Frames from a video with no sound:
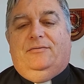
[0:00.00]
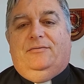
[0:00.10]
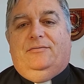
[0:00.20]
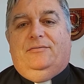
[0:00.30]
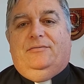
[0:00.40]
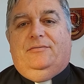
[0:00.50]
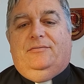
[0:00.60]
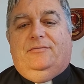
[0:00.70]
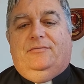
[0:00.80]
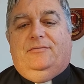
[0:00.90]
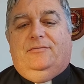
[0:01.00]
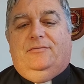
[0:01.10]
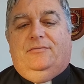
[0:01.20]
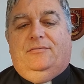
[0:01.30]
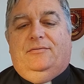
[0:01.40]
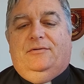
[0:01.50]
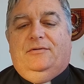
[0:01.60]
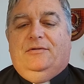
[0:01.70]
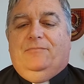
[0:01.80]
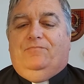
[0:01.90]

Nothing is said.